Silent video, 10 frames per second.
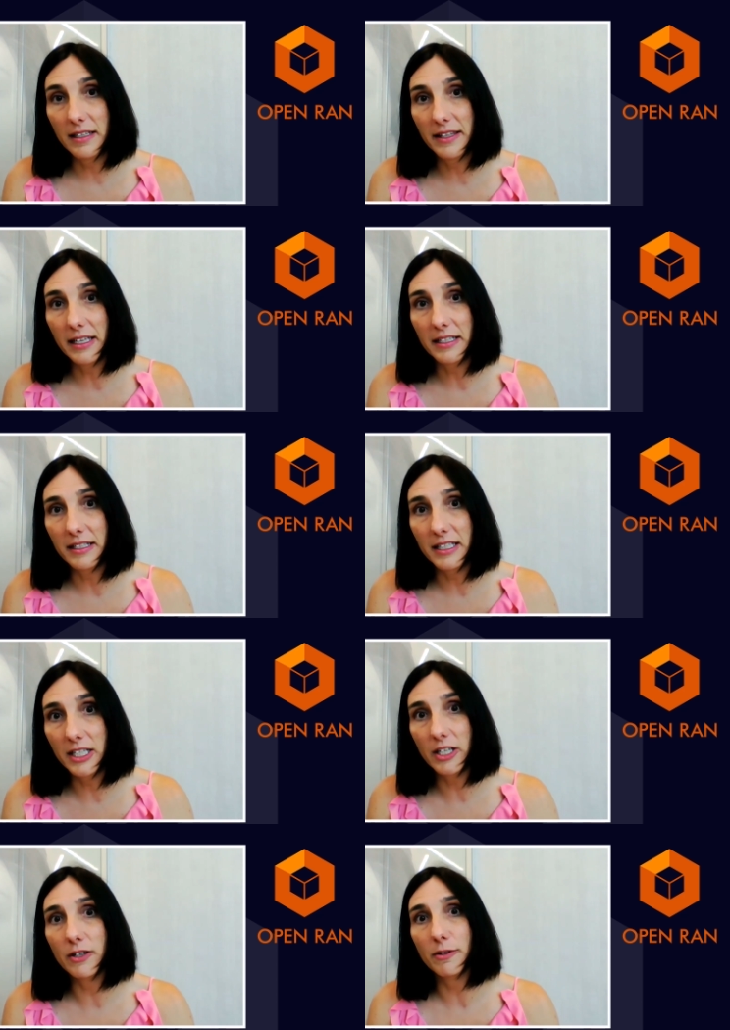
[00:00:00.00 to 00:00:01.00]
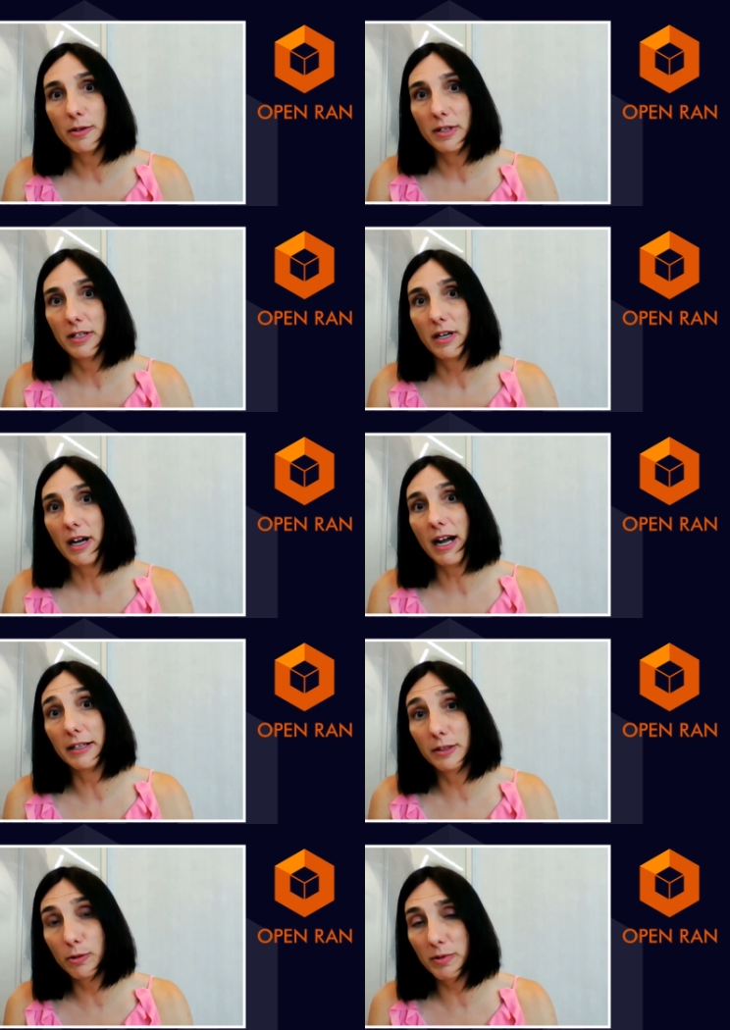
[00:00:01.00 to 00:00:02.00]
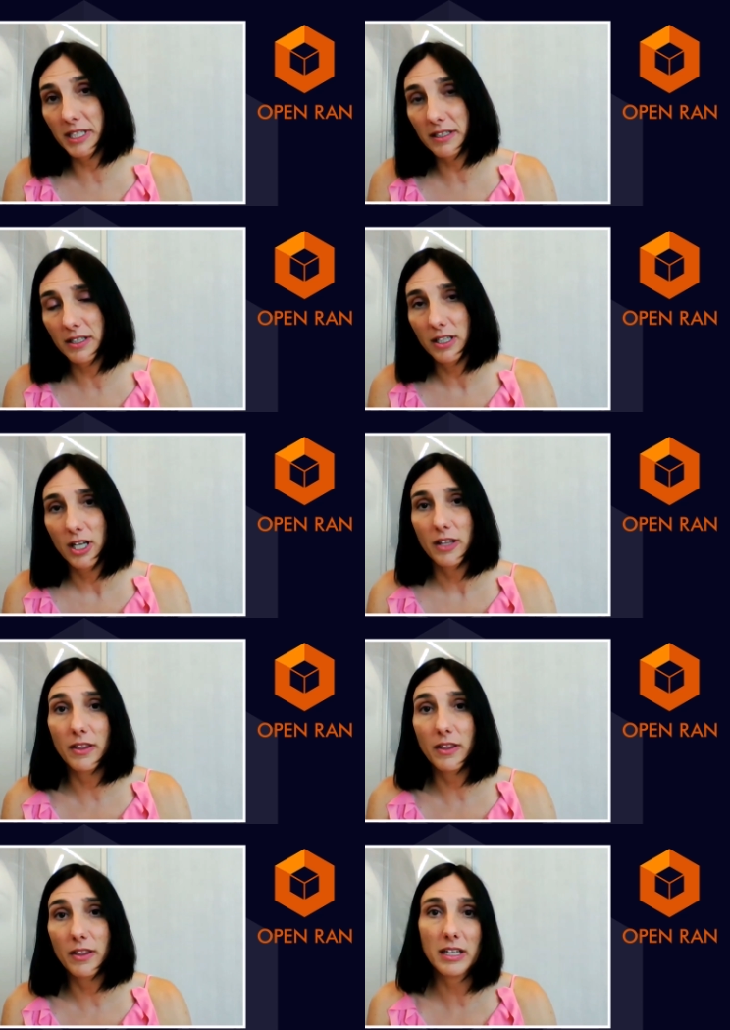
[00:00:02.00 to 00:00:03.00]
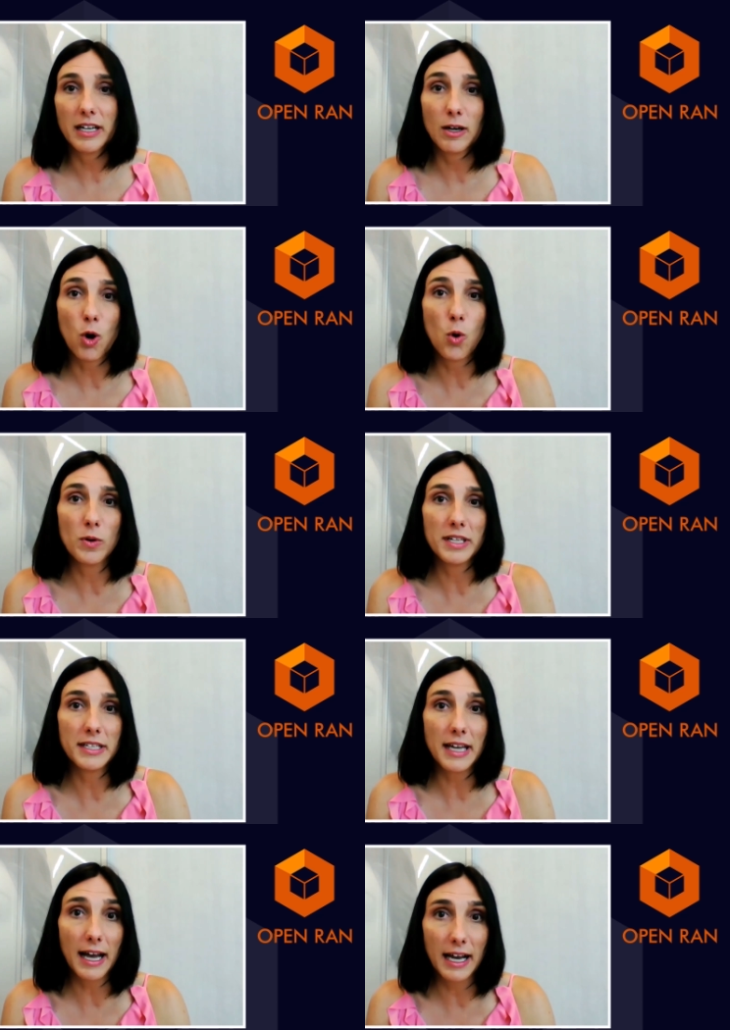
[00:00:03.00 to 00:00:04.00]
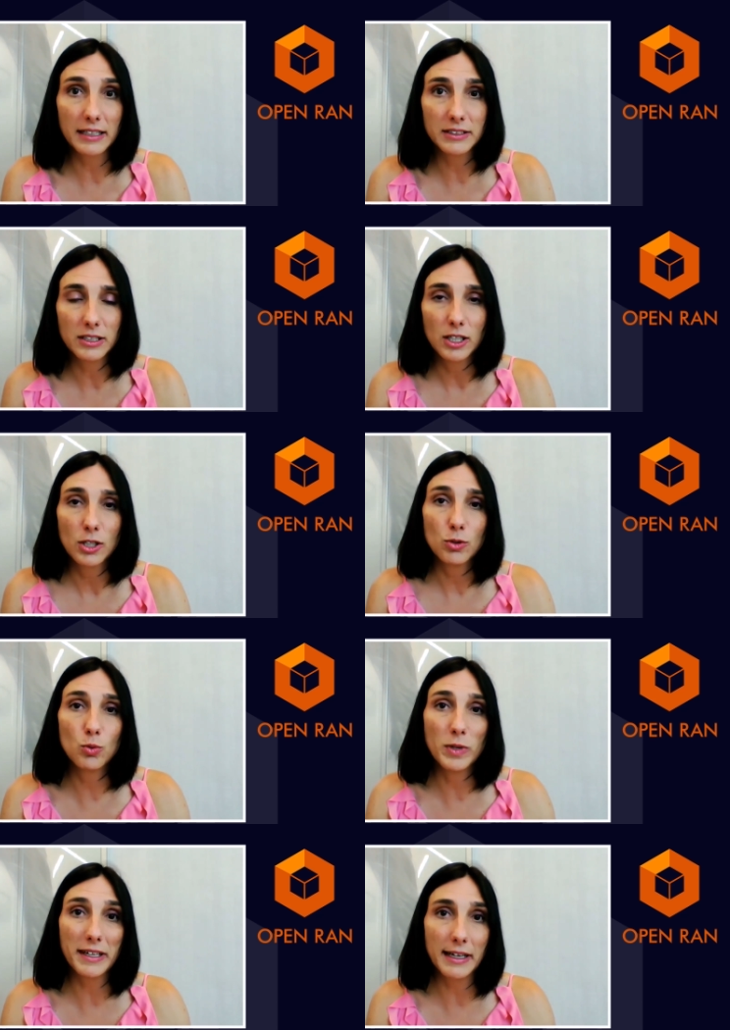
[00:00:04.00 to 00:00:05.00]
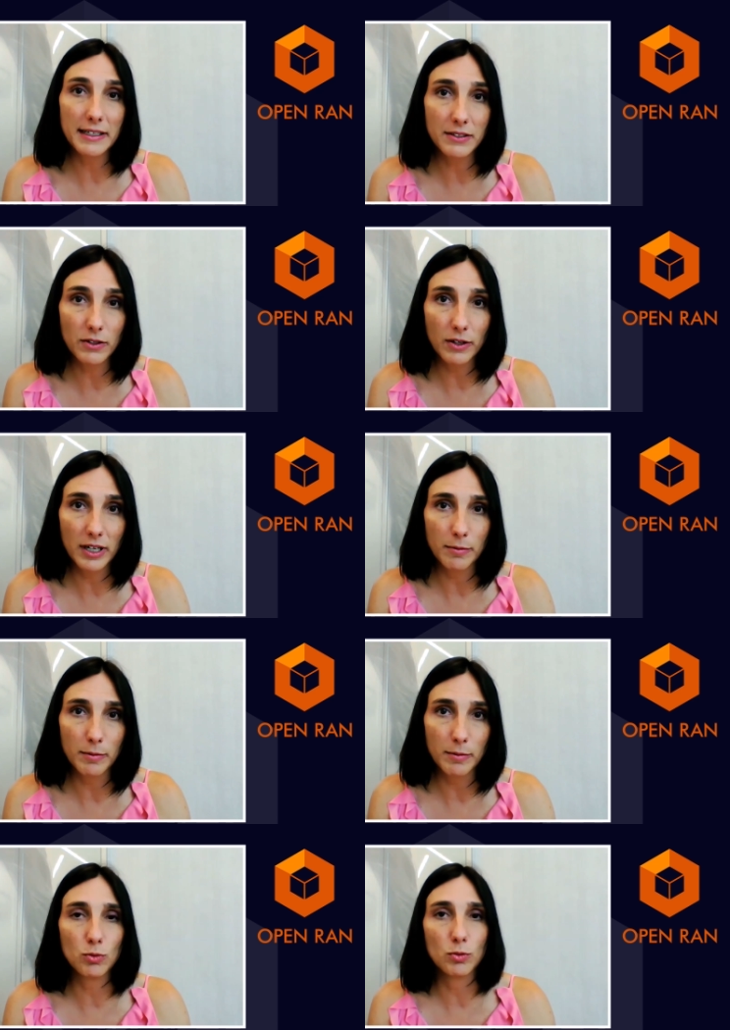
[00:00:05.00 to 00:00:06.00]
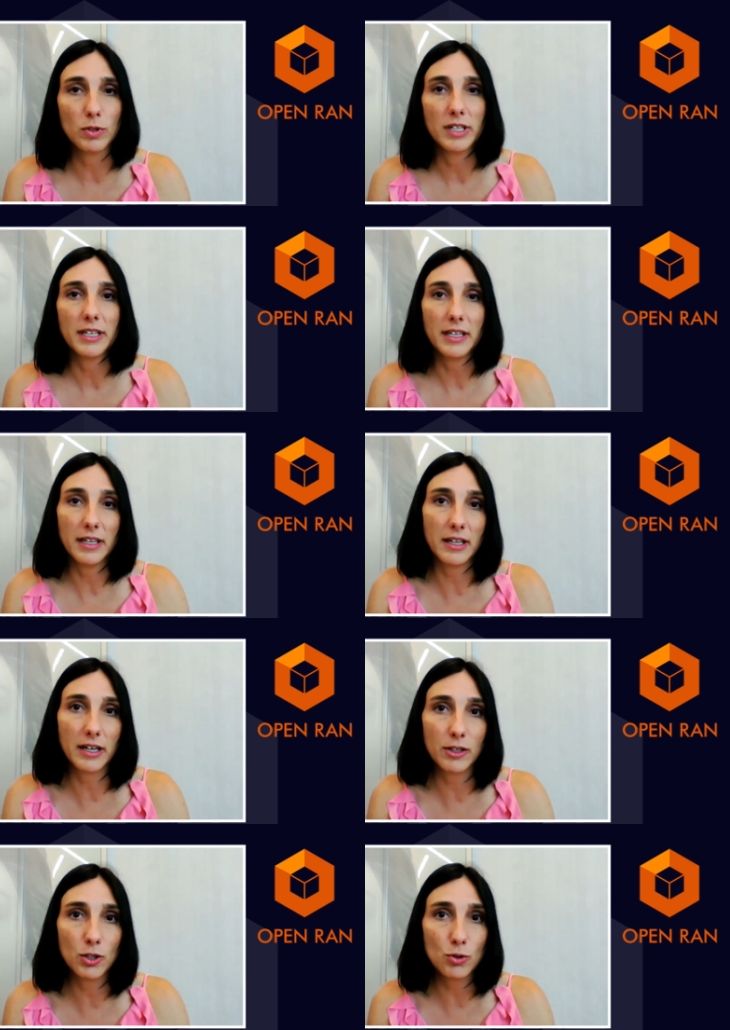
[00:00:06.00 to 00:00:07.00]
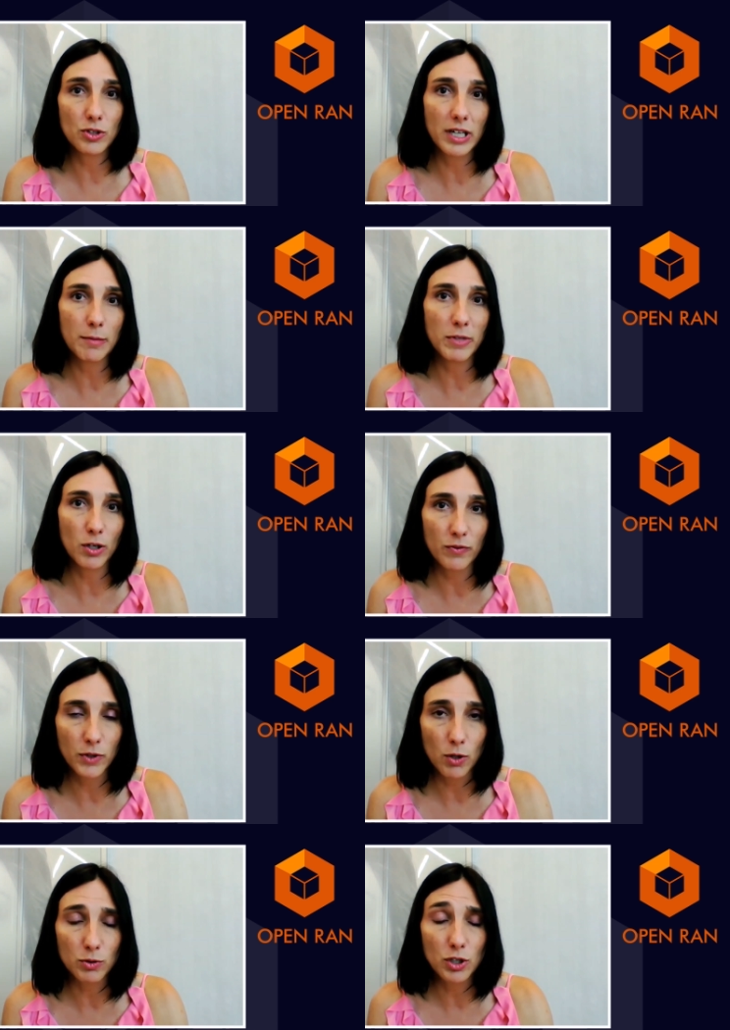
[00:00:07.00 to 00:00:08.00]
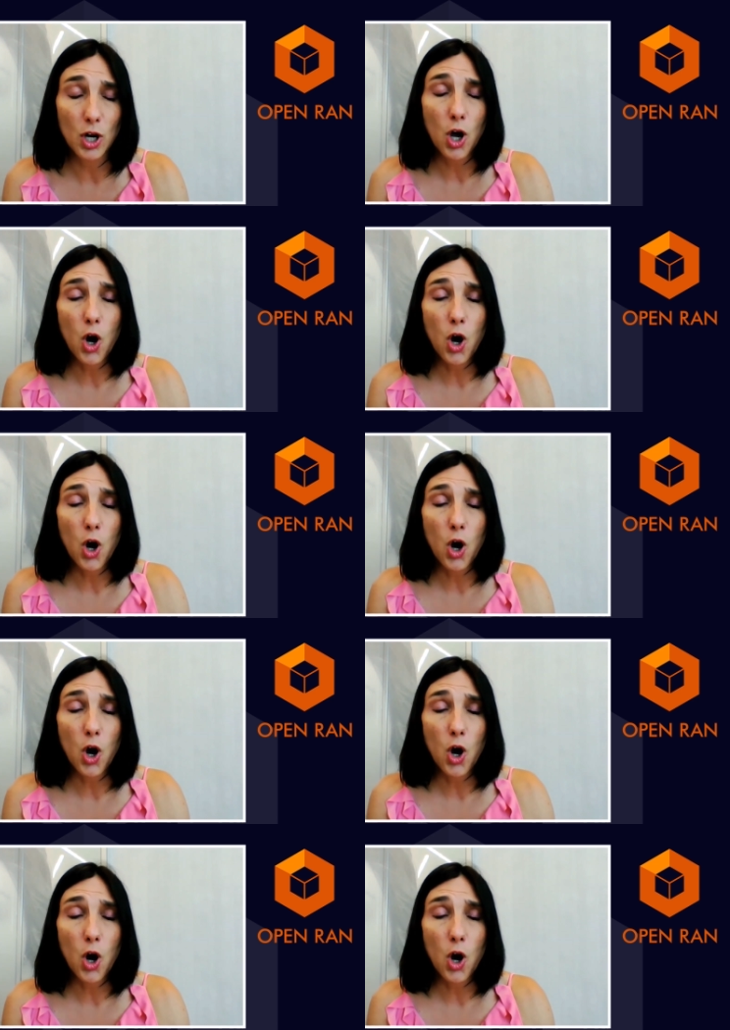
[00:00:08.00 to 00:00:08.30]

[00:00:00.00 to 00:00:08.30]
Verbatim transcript: The near party RIC they only add to a cluster level to a reduced number of nodes.